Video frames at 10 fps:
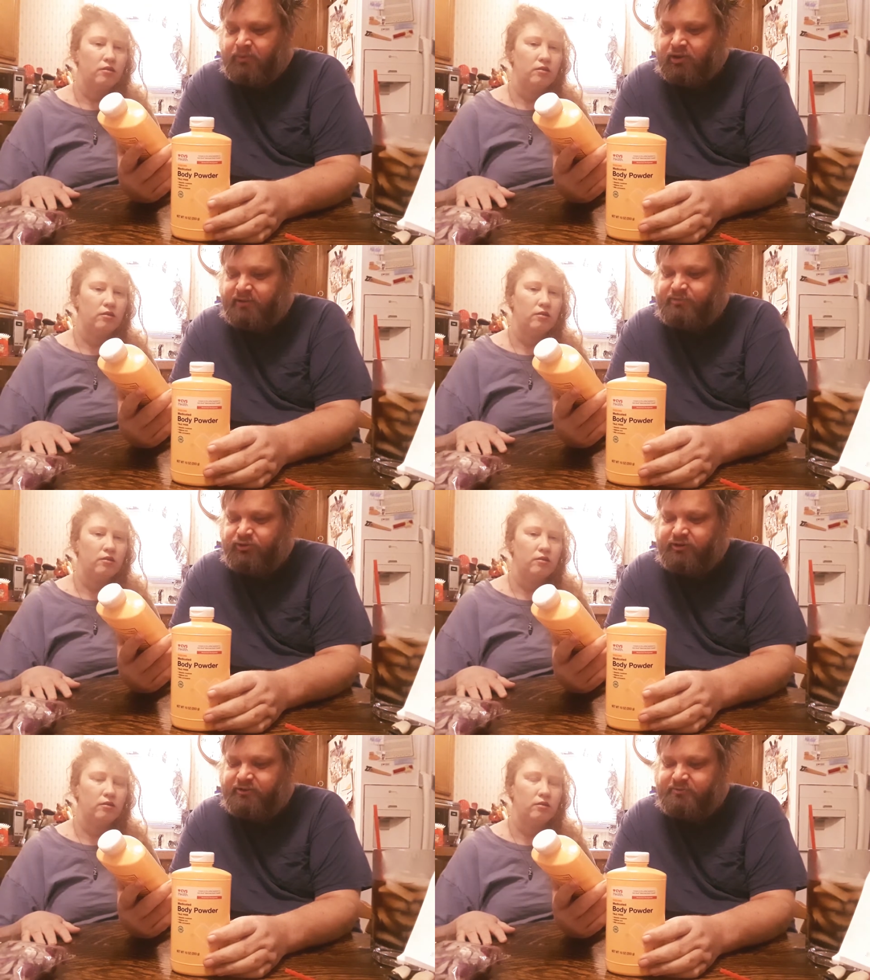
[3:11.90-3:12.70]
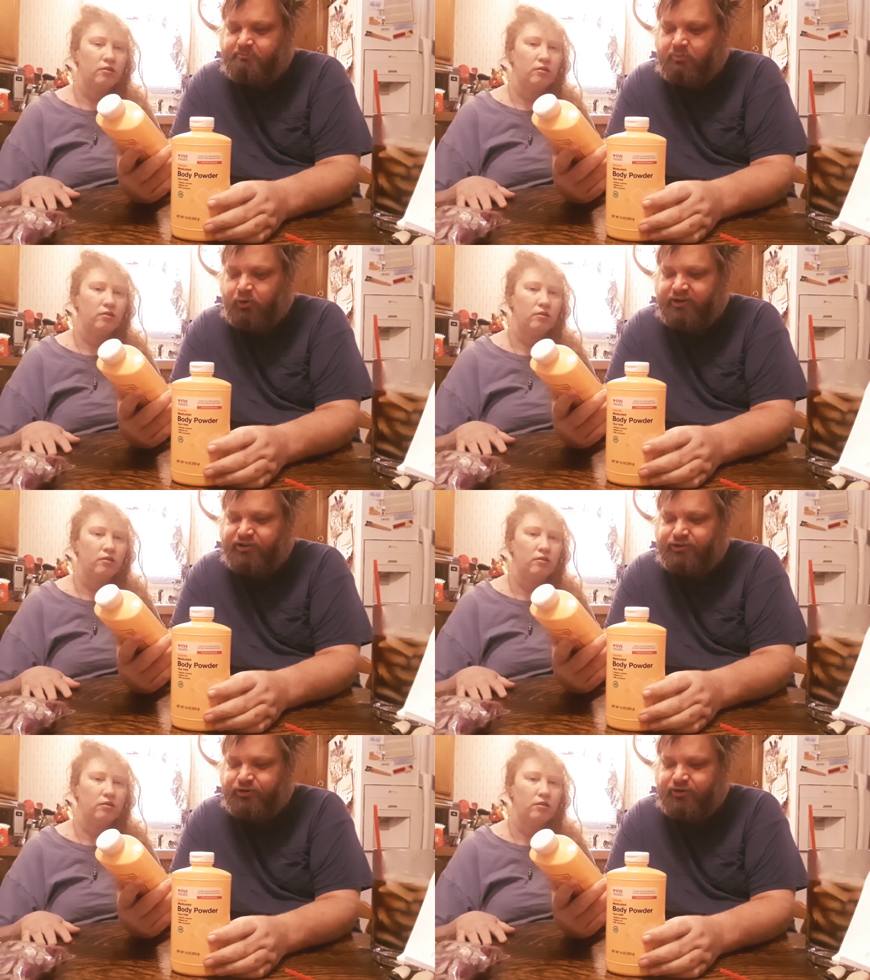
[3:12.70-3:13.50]
Speaker 1: Absorbs
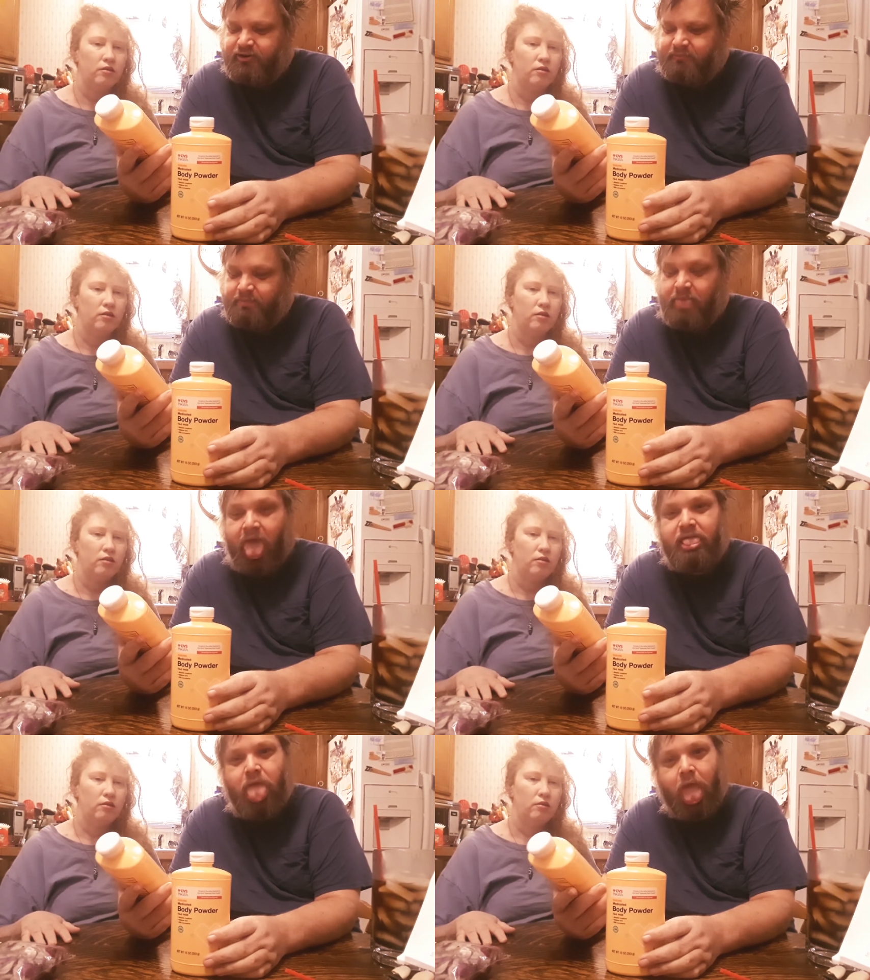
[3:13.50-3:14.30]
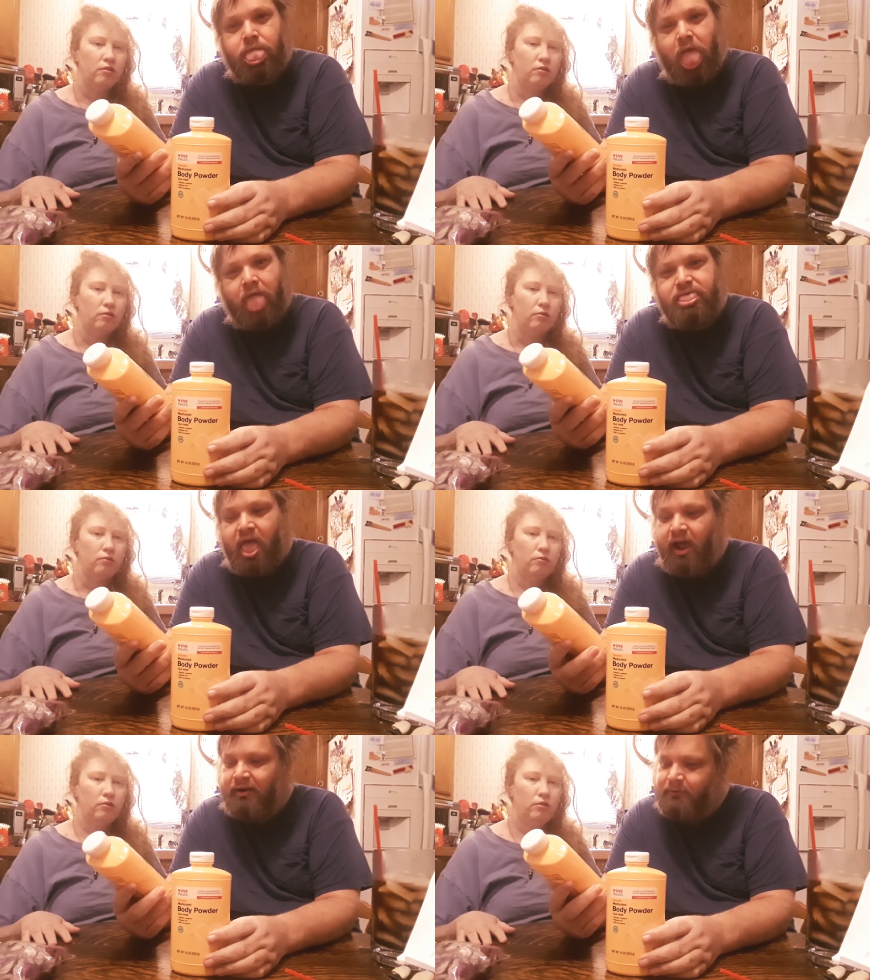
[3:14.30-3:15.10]
moisture. The the the
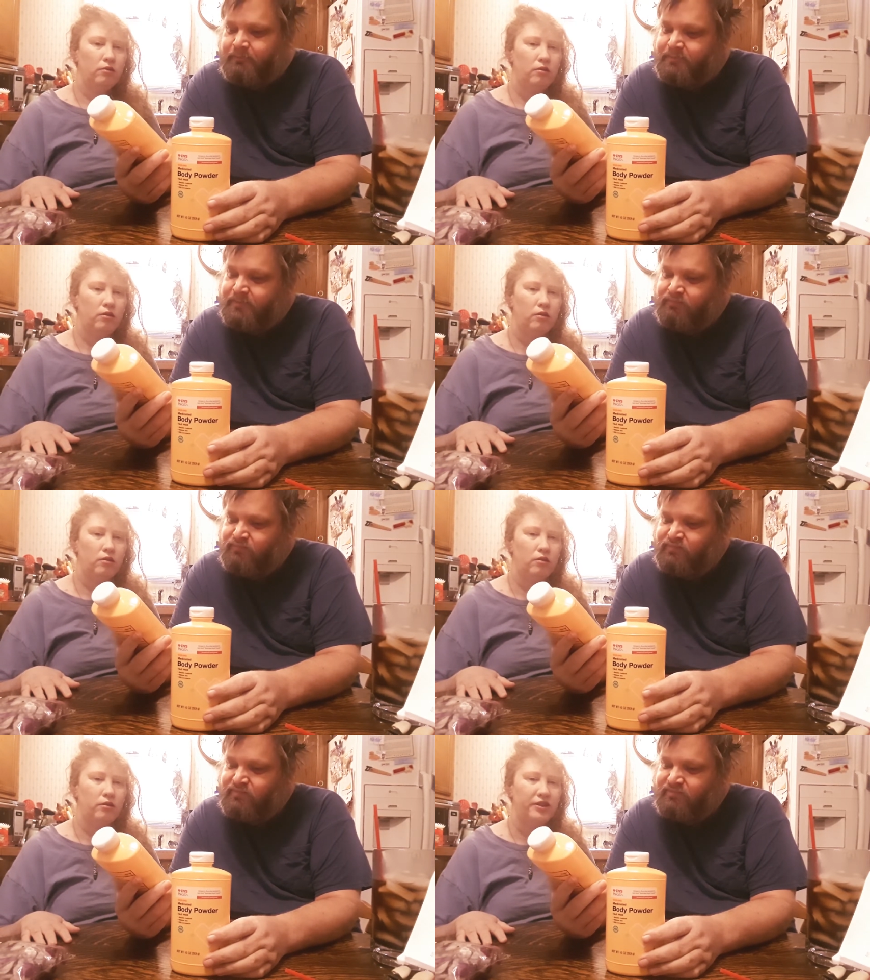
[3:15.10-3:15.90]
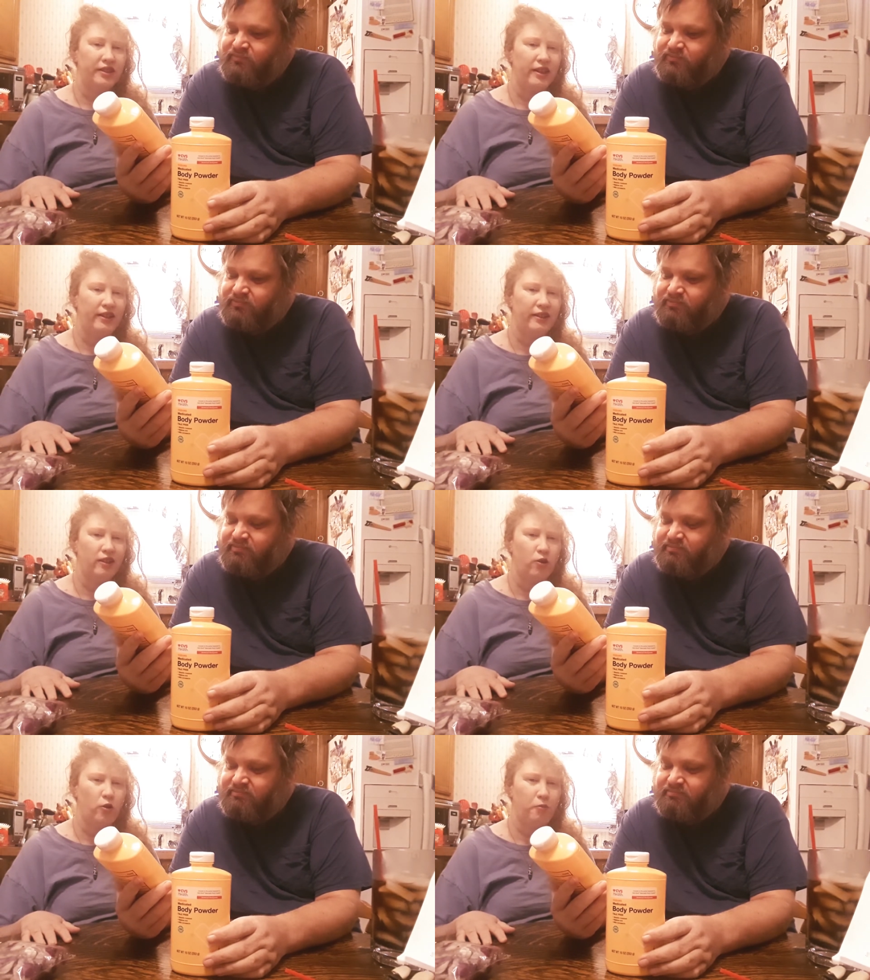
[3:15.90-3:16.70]
the.
Speaker 2: Is it kind of
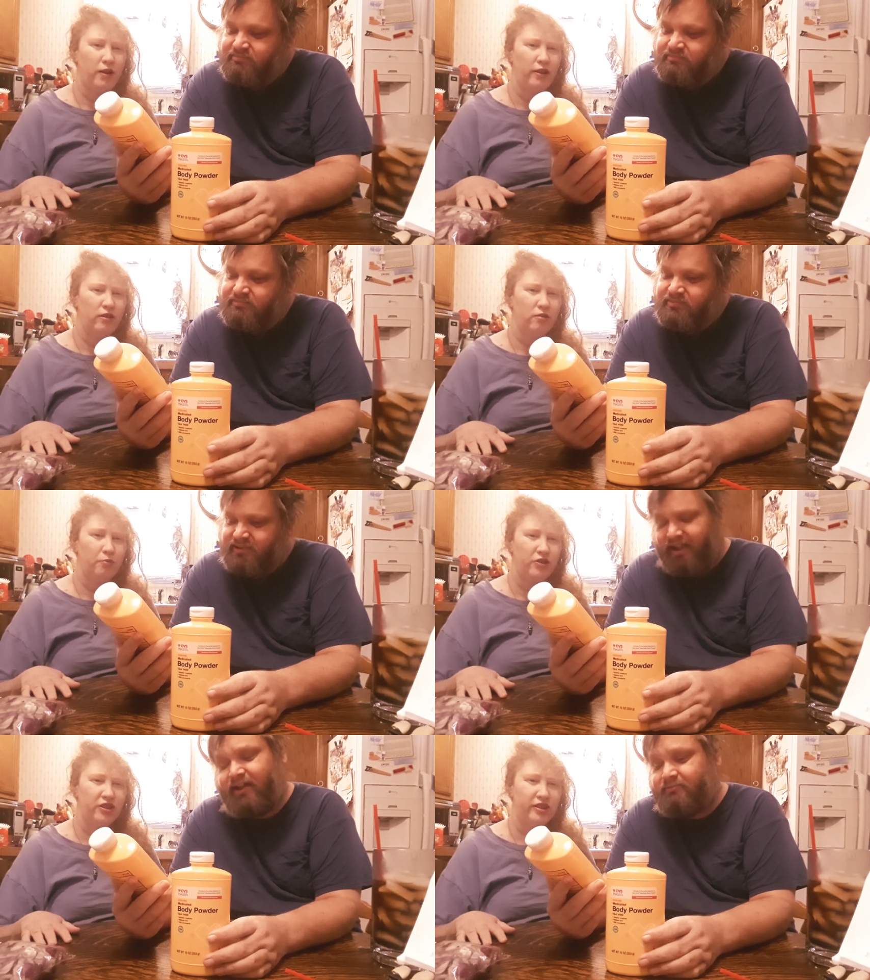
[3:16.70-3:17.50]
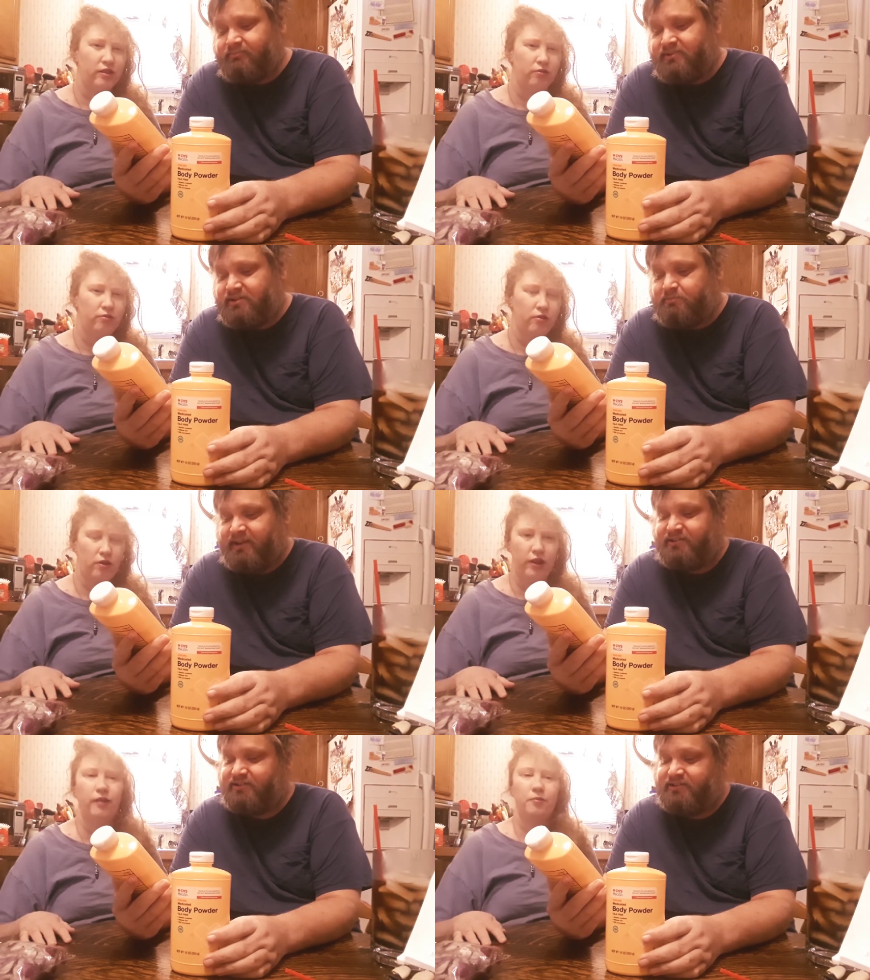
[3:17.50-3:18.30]
like Gold Bond? Yeah, in, it's
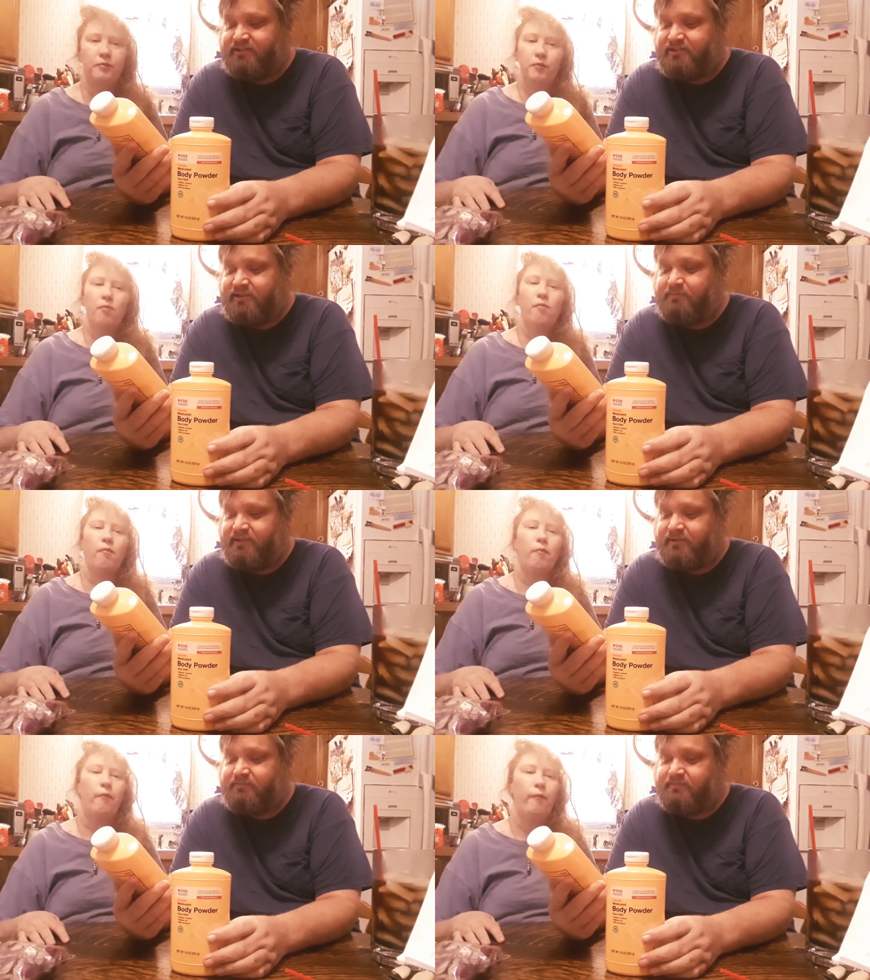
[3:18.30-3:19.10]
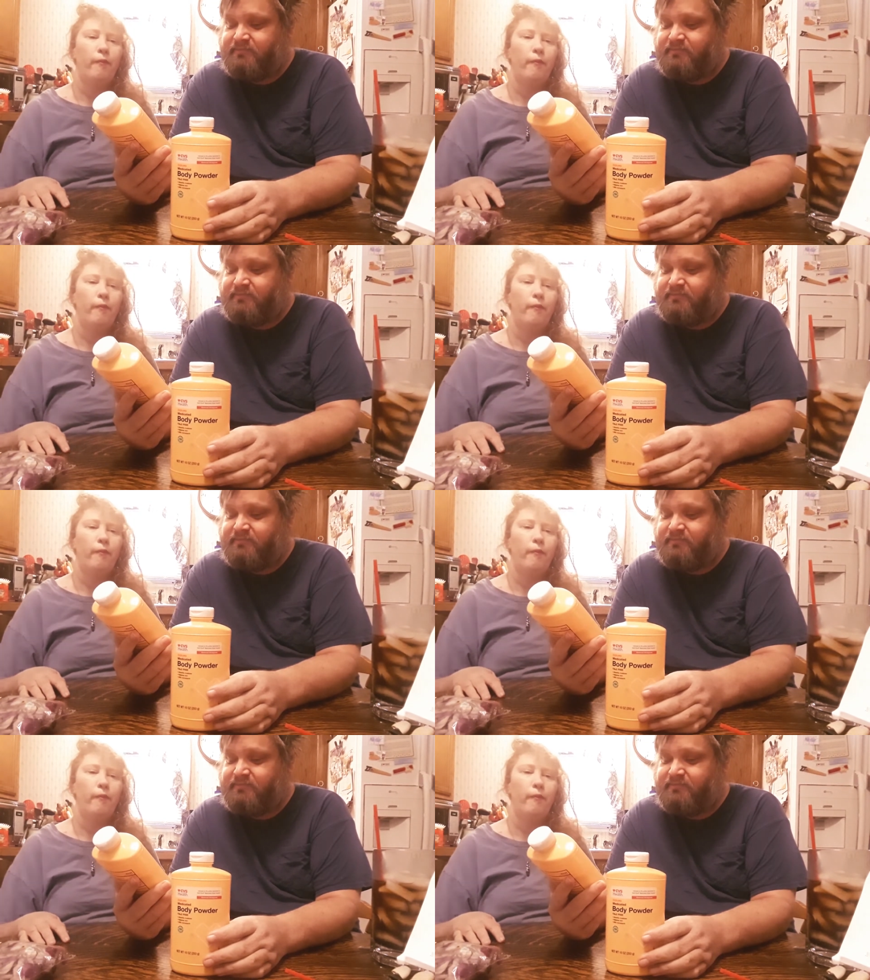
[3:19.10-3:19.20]
basically okay.
Speaker 1: the same thing.